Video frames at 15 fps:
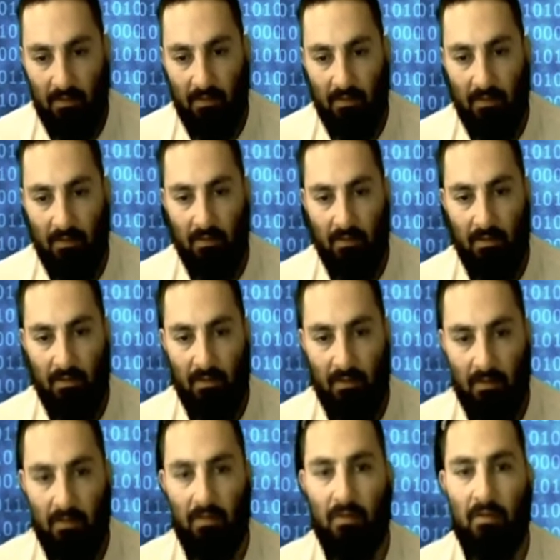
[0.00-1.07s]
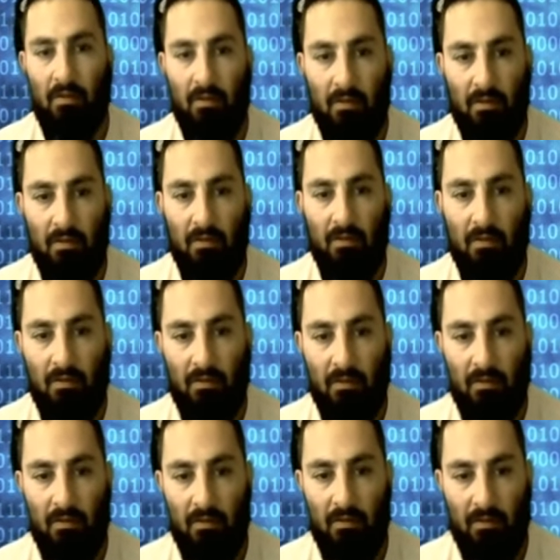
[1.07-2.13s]

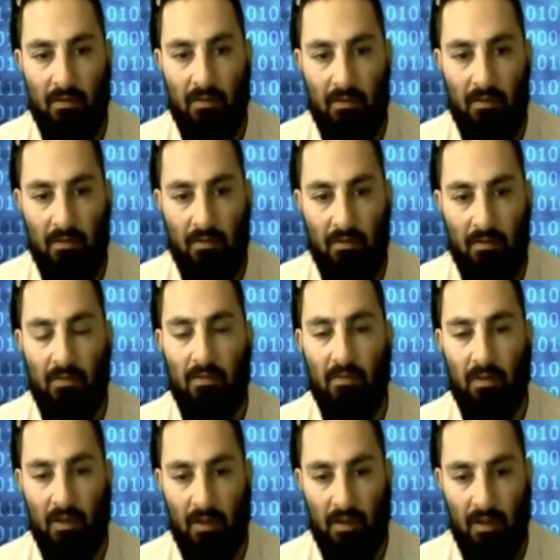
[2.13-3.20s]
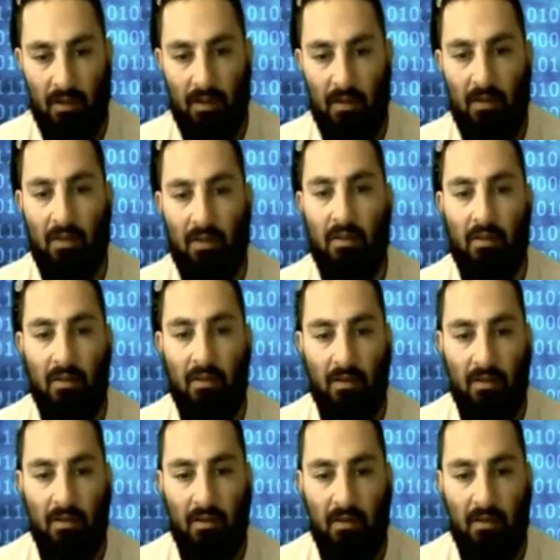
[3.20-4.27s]

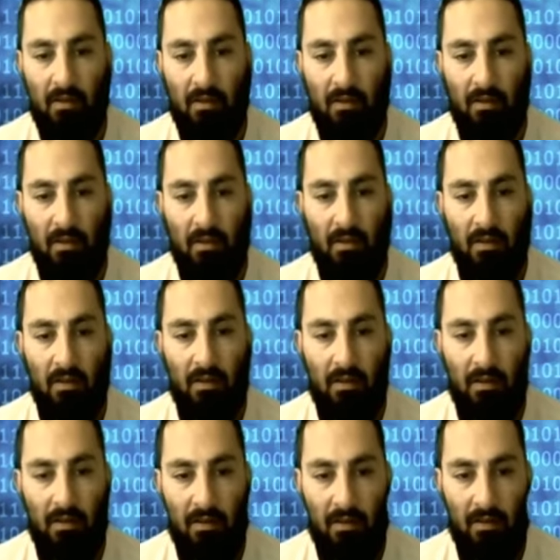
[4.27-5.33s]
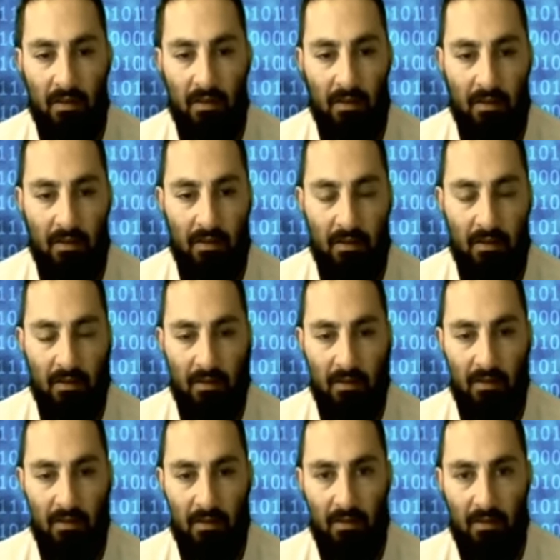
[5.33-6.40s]

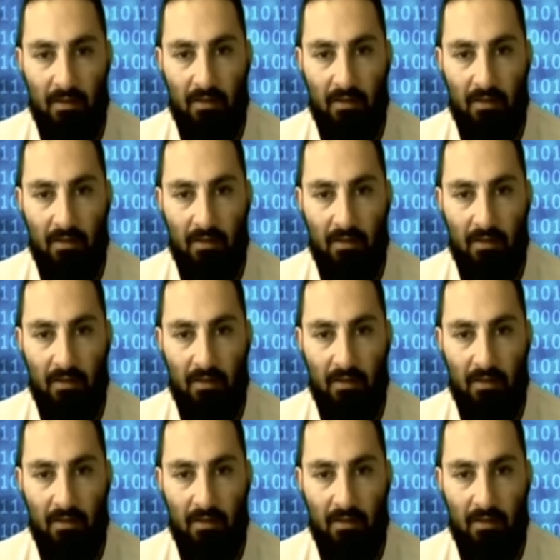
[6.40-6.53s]
This person isn't speaking.